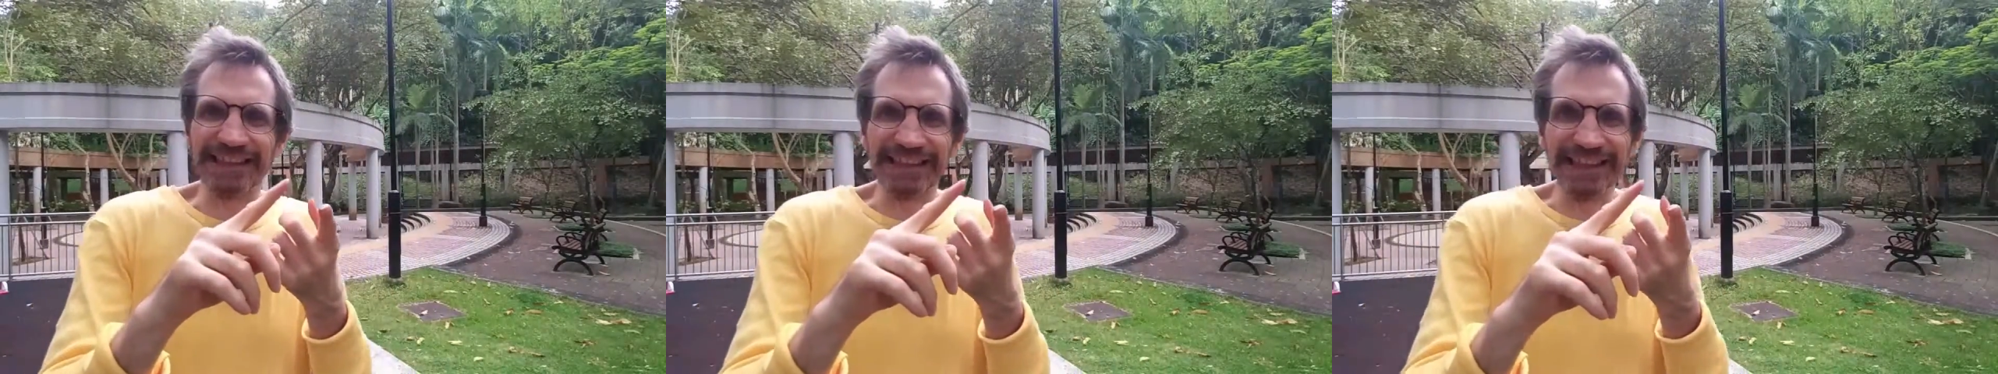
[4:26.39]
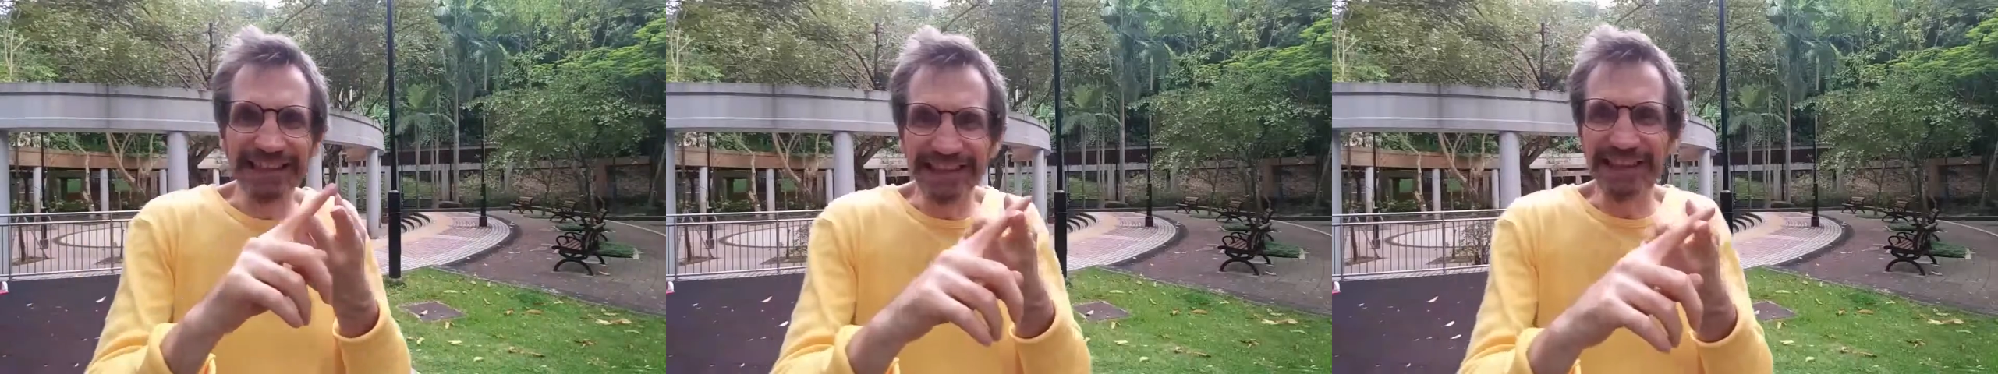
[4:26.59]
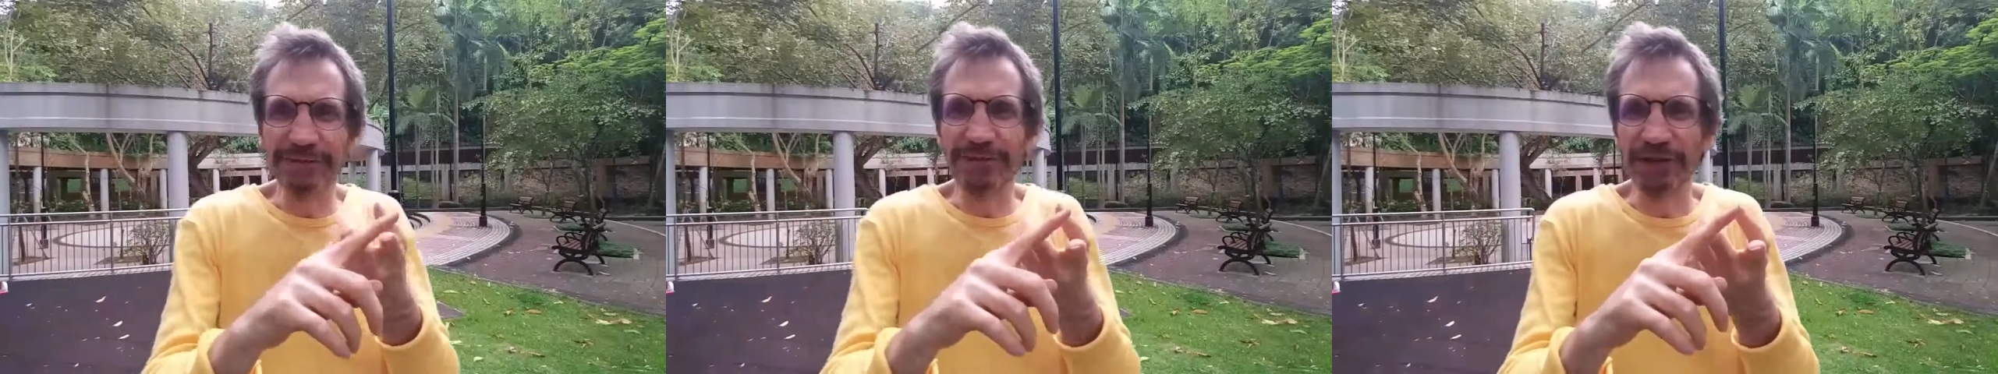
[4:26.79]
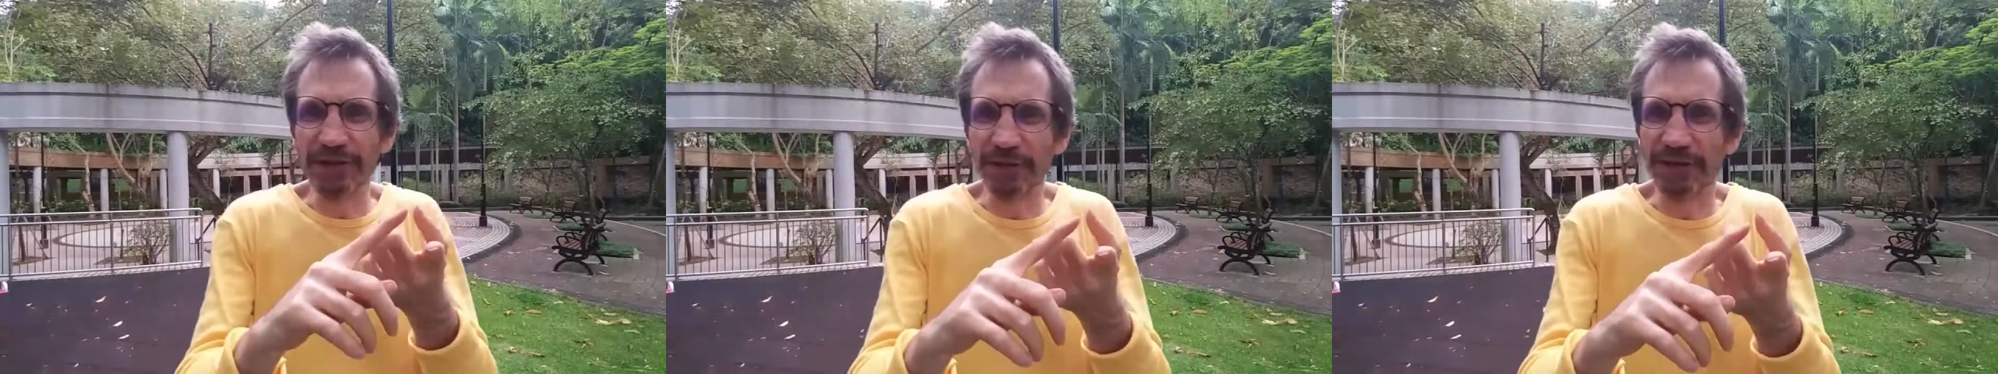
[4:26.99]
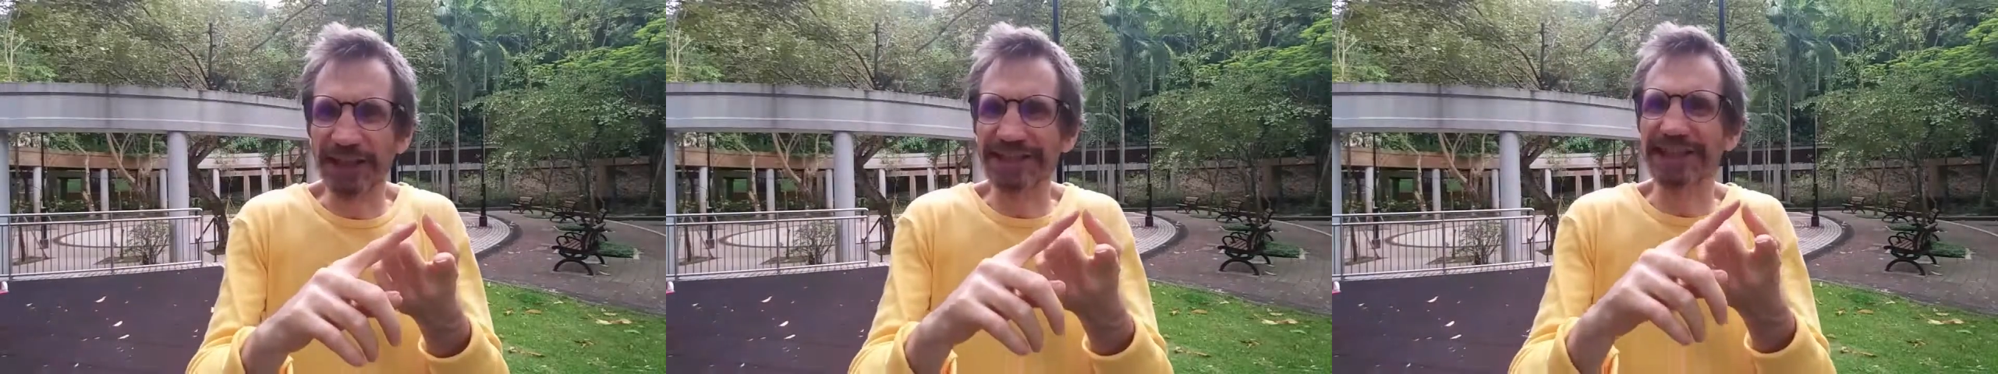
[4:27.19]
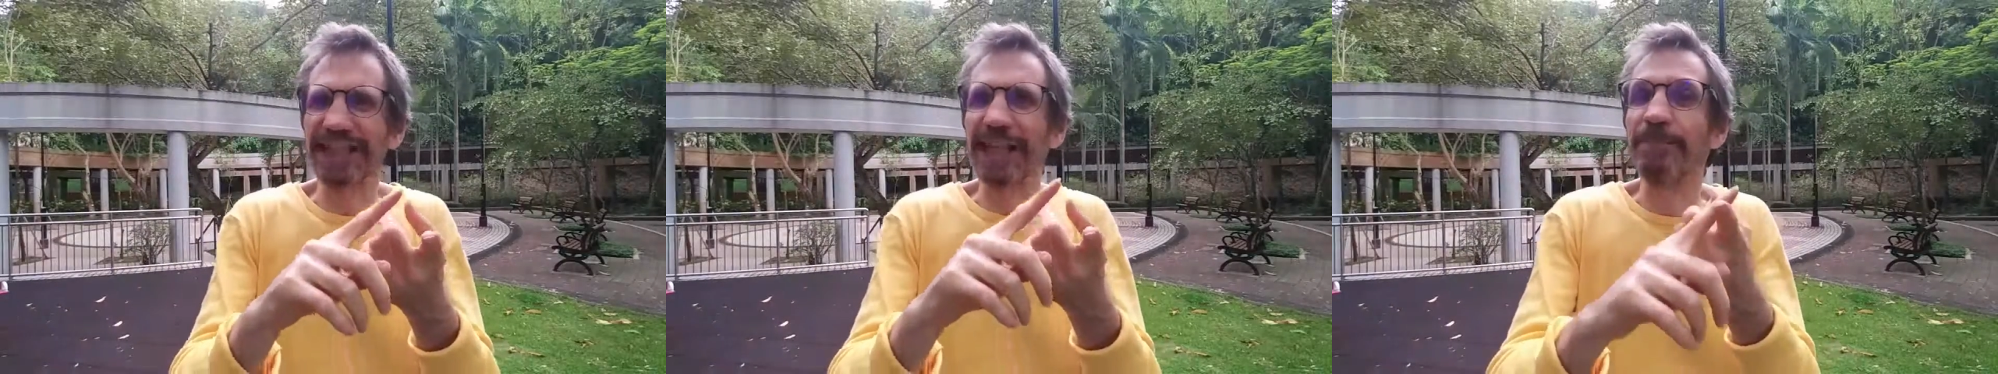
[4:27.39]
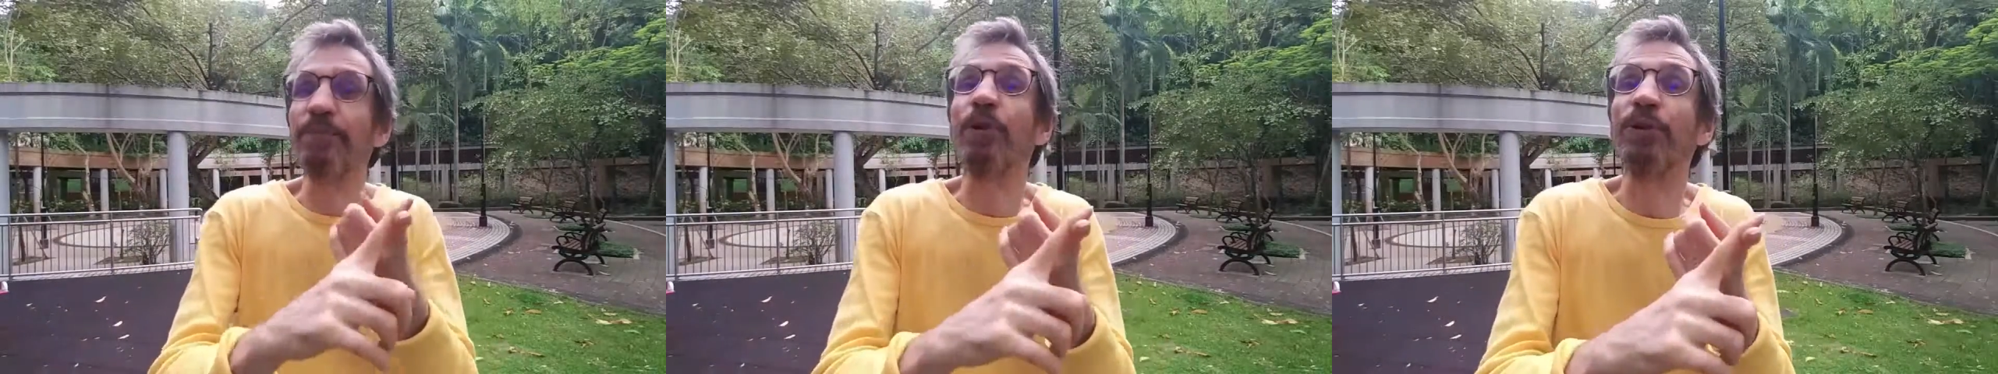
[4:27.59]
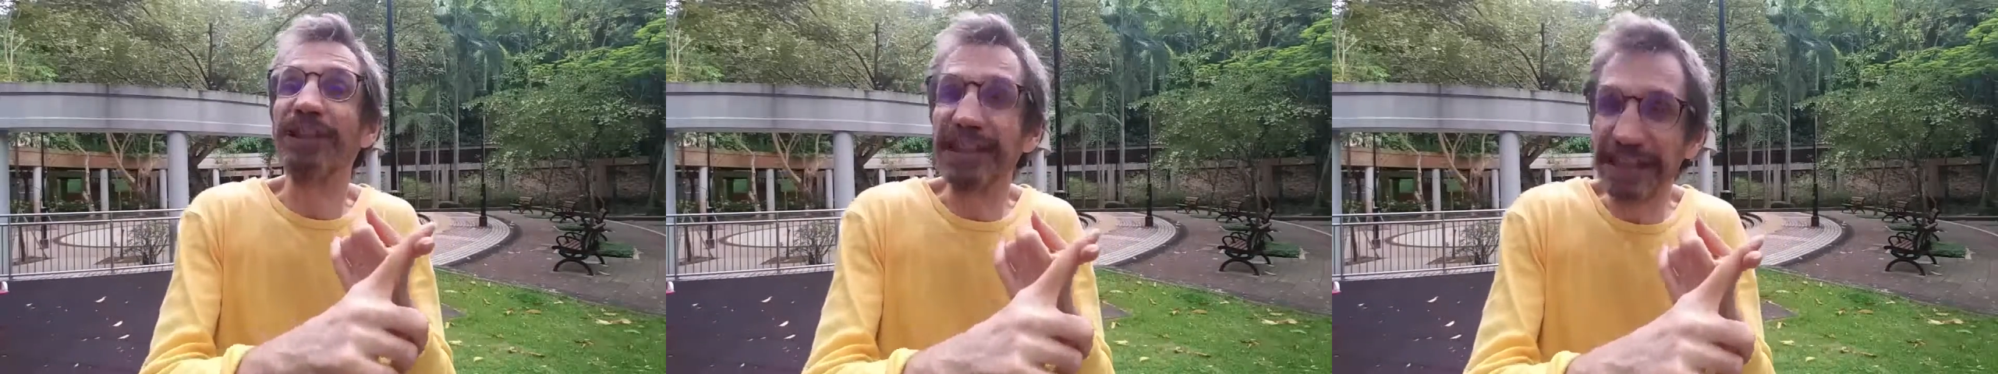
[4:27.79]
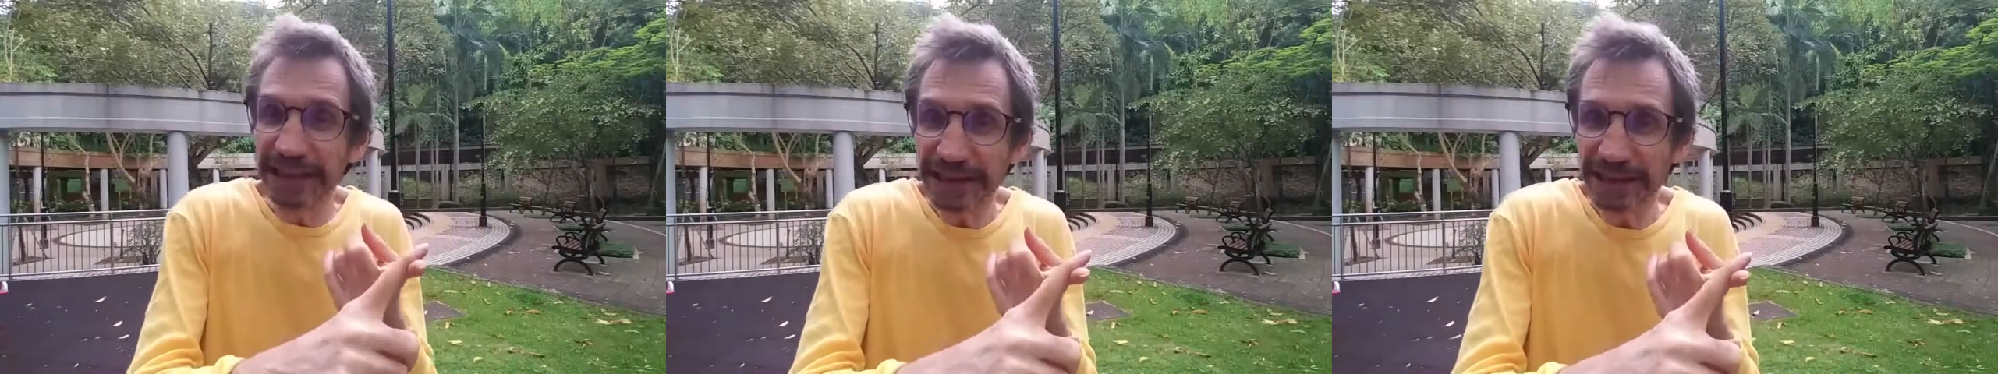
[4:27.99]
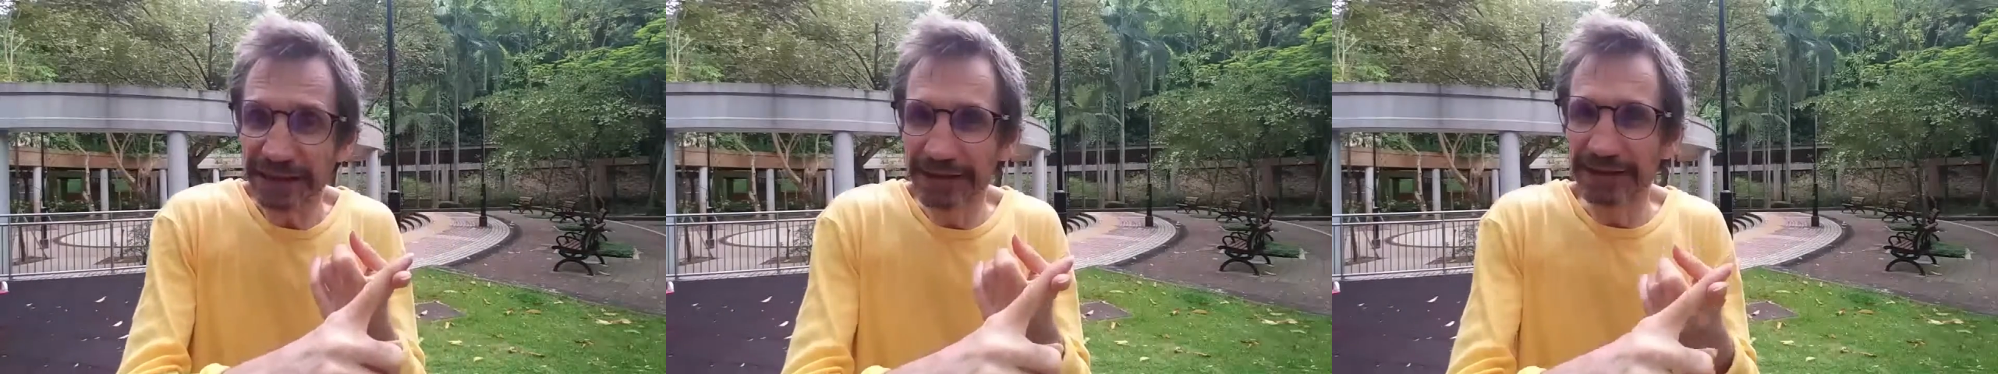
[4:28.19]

individual, as an employee,